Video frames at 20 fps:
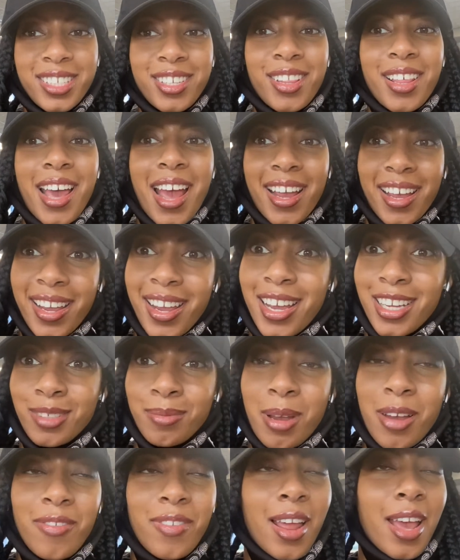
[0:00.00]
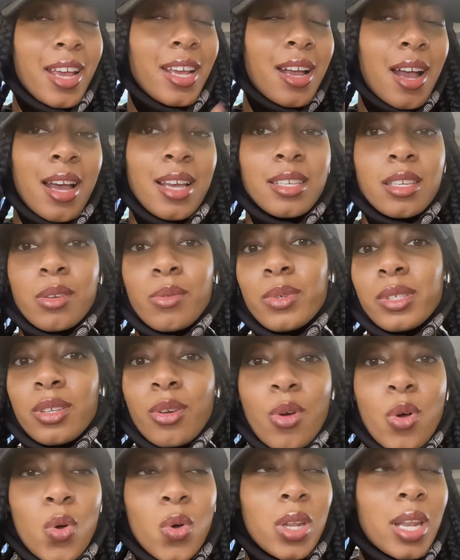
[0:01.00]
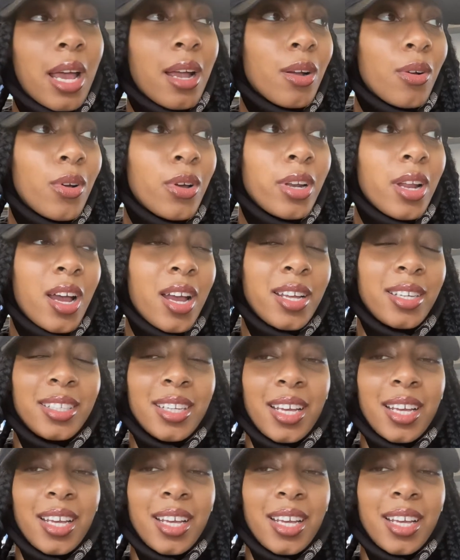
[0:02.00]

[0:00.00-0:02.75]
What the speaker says: so that I can catch my flight, guys. It was a whole lot going on.